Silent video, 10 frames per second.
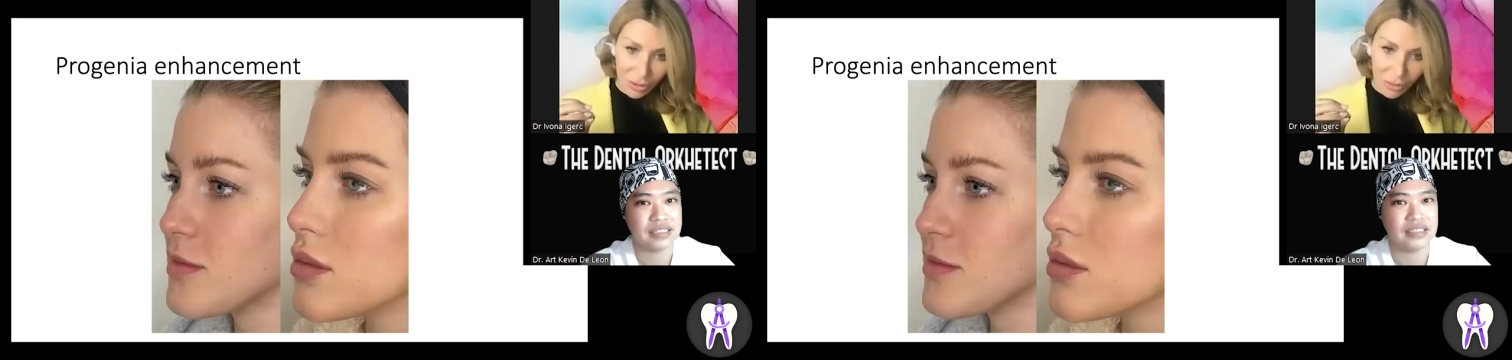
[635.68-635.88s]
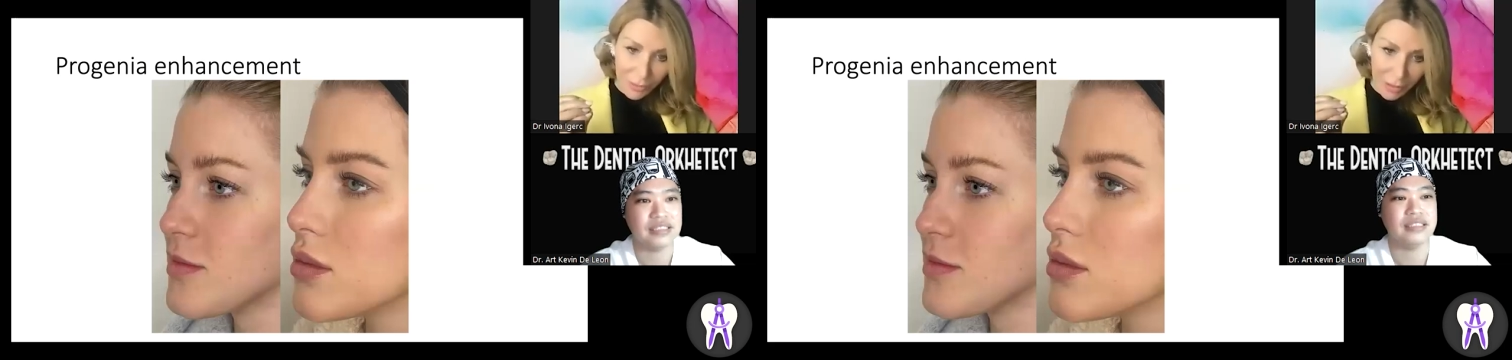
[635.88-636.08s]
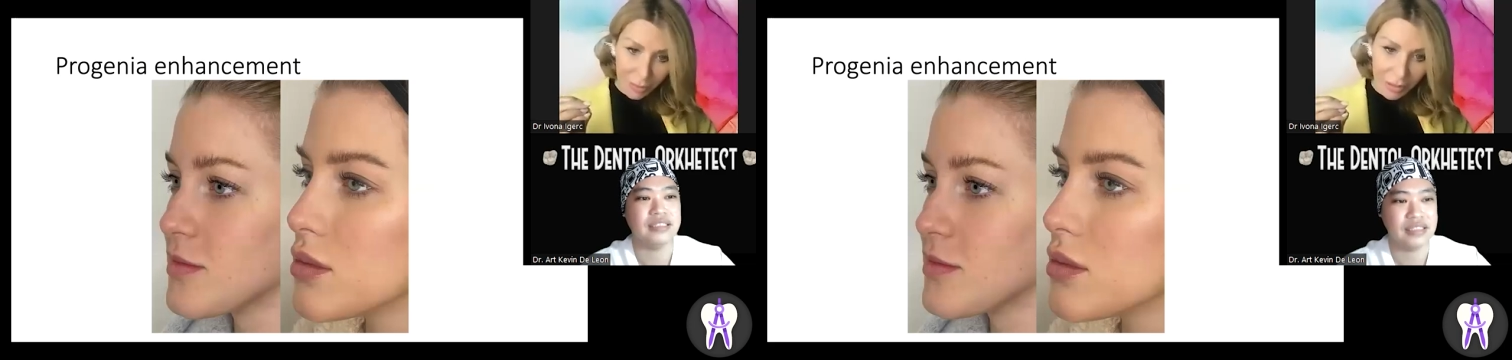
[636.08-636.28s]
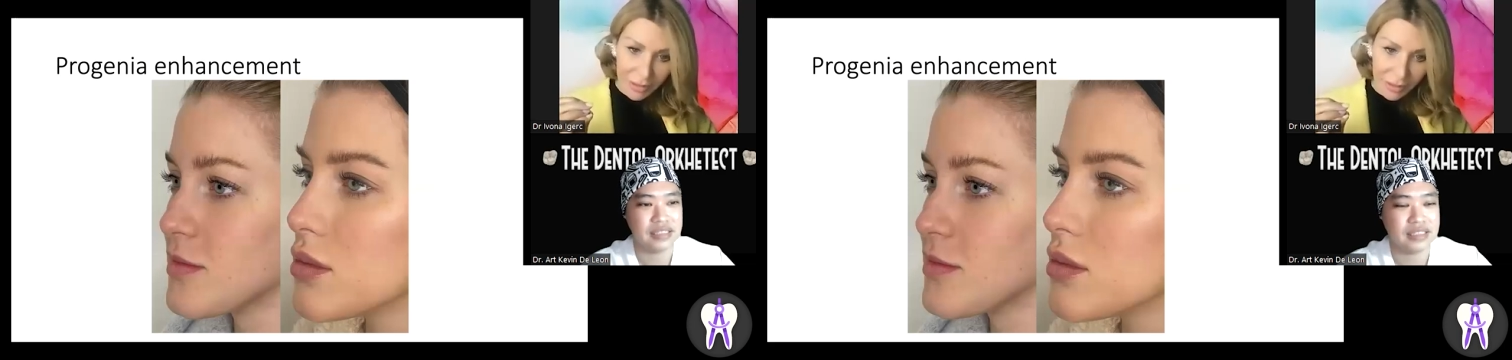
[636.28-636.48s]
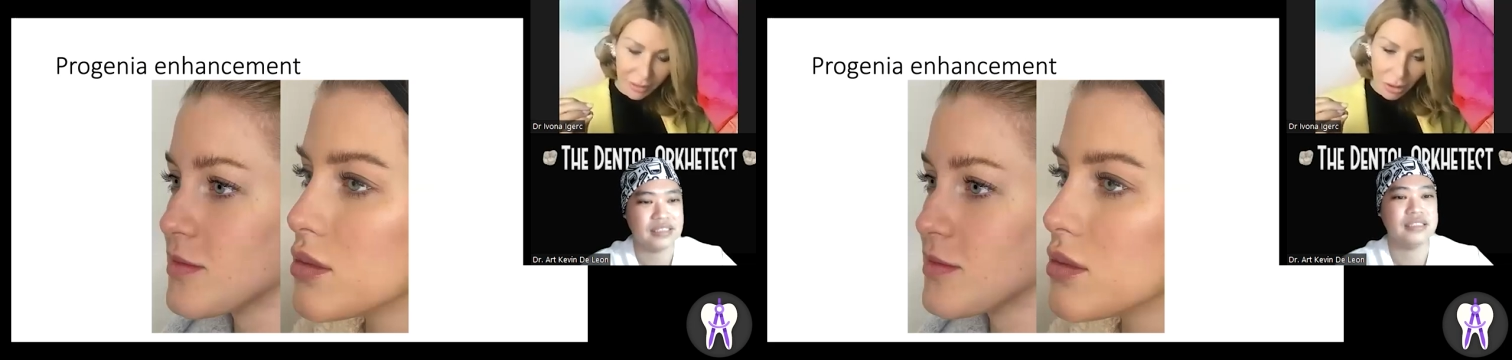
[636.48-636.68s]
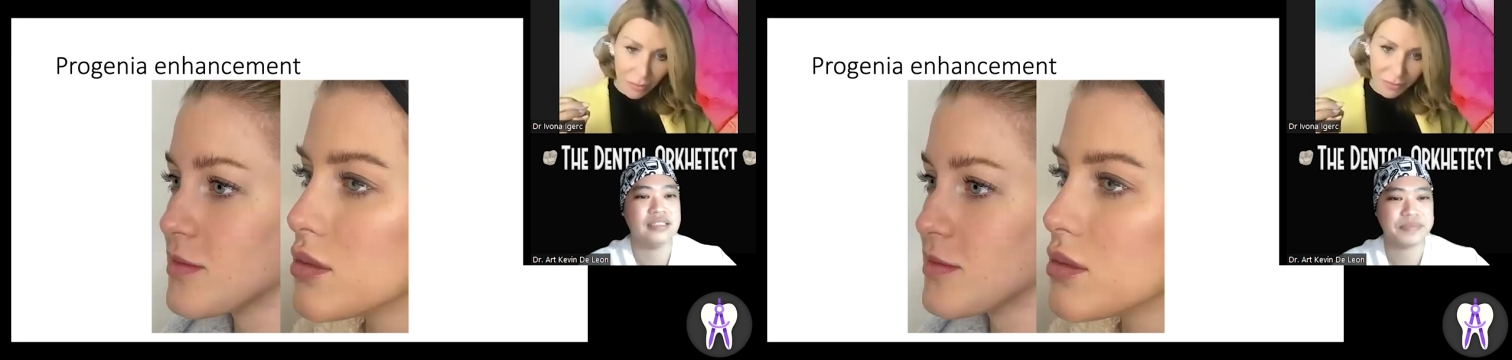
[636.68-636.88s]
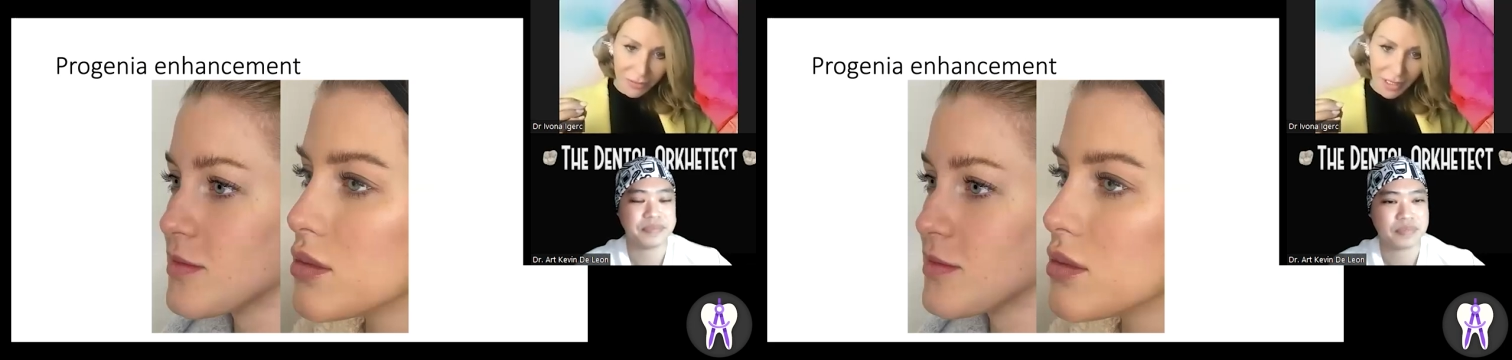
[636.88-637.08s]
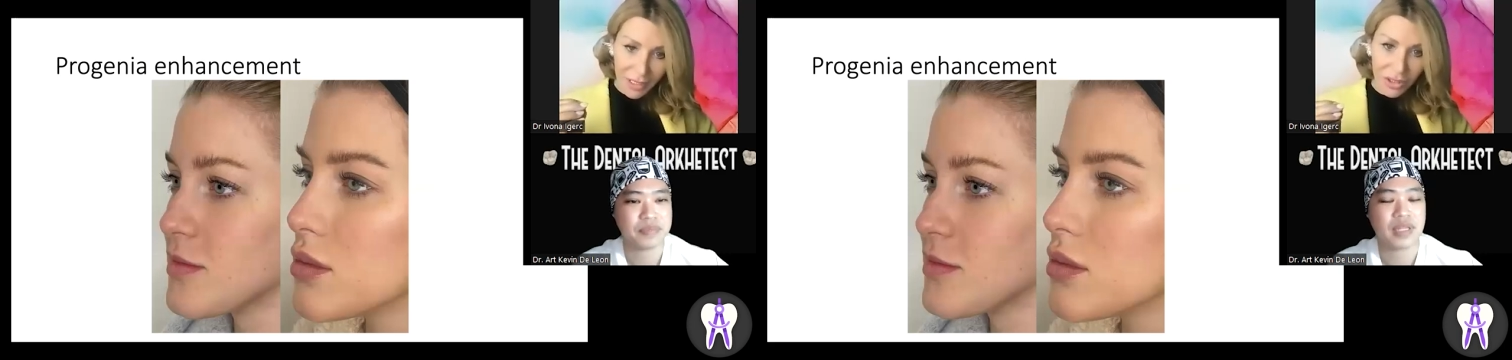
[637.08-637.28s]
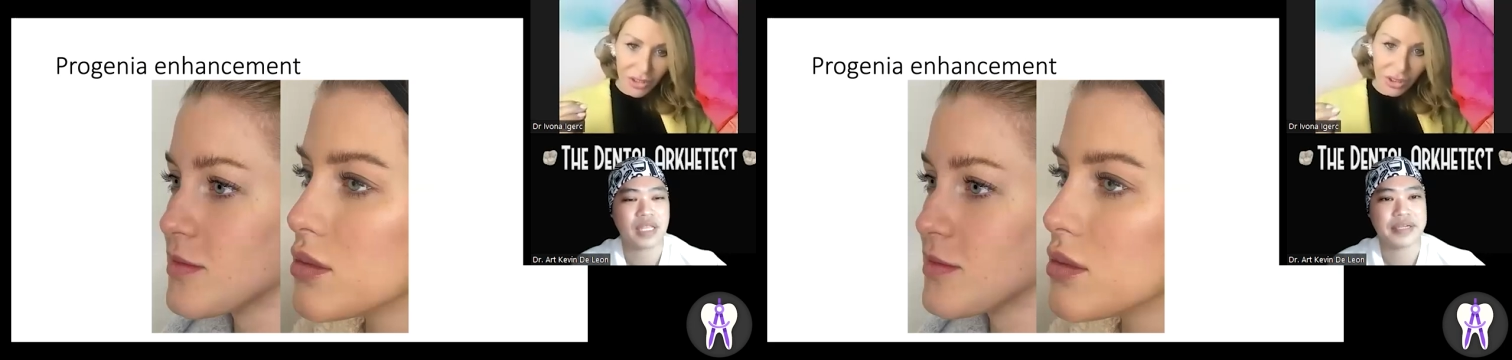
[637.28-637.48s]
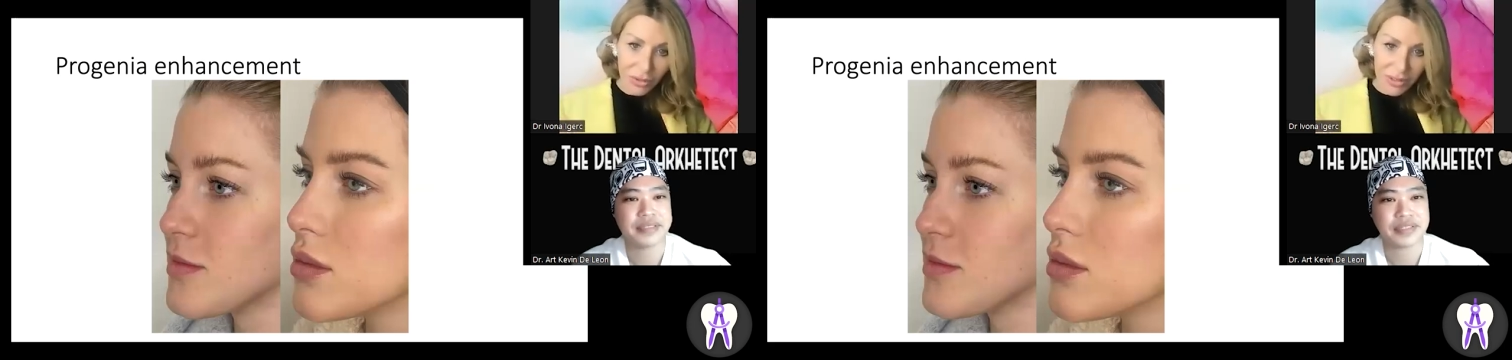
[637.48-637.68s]
Speaker 1: of her mid and lower face,
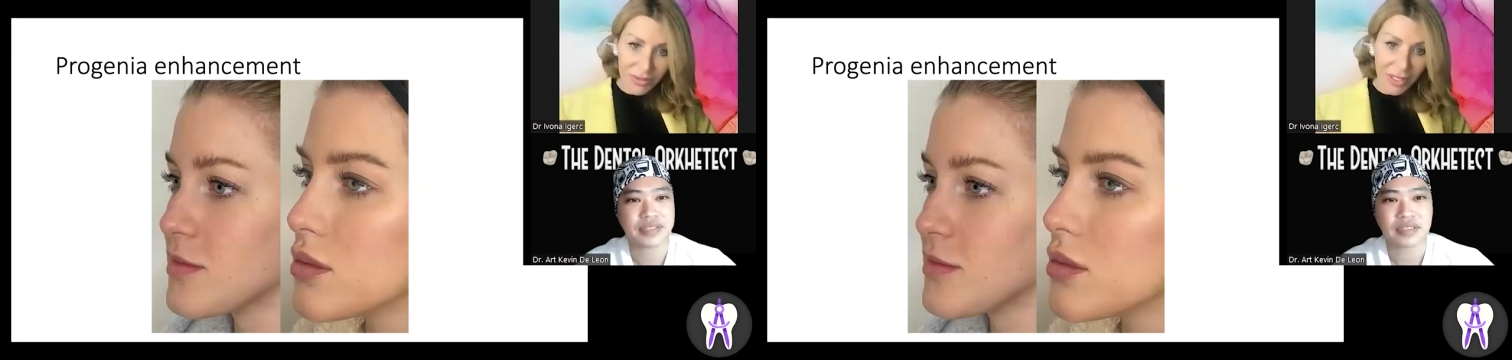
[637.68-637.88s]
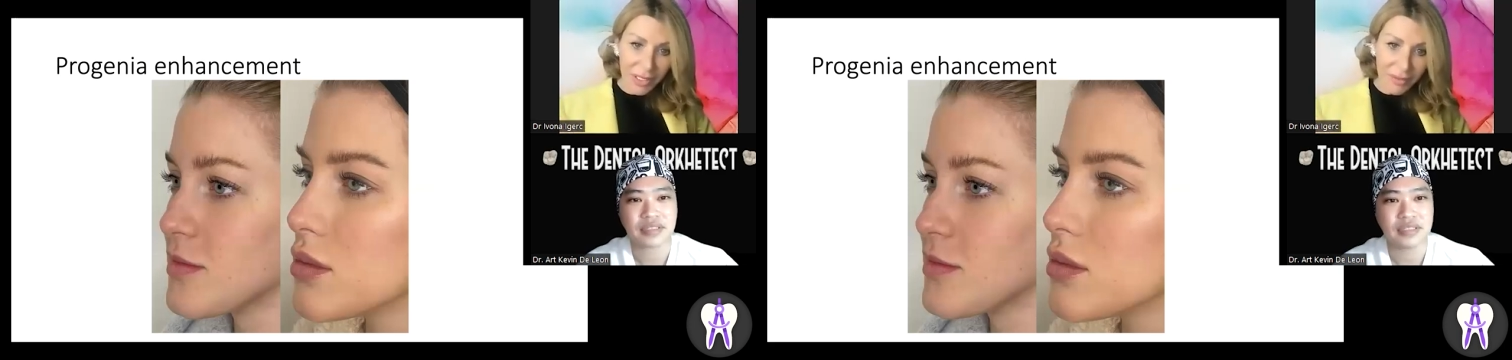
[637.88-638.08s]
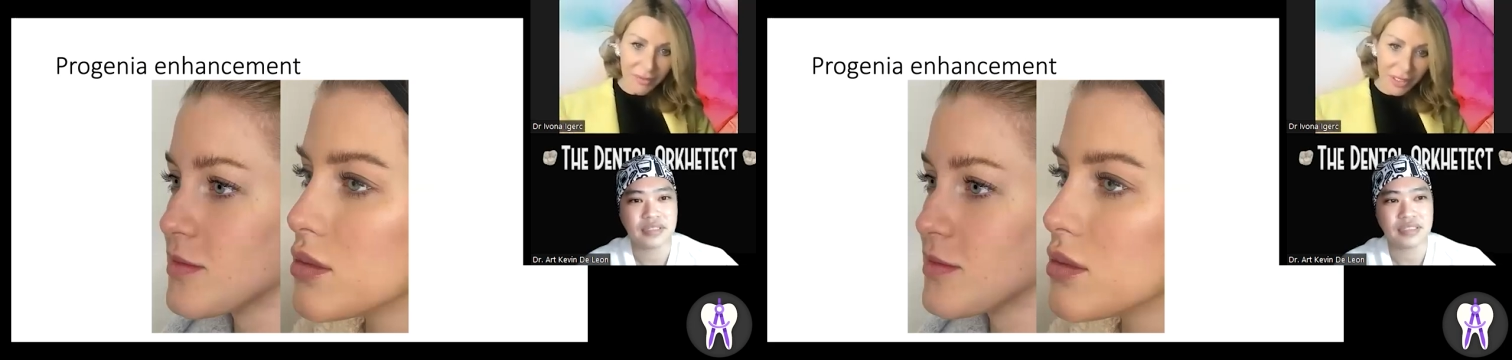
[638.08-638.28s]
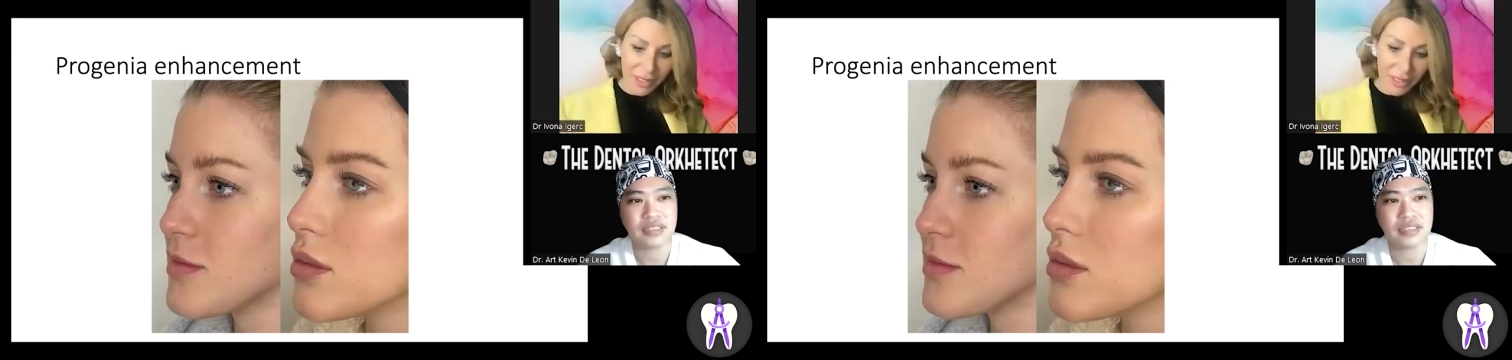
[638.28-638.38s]
she looks very, very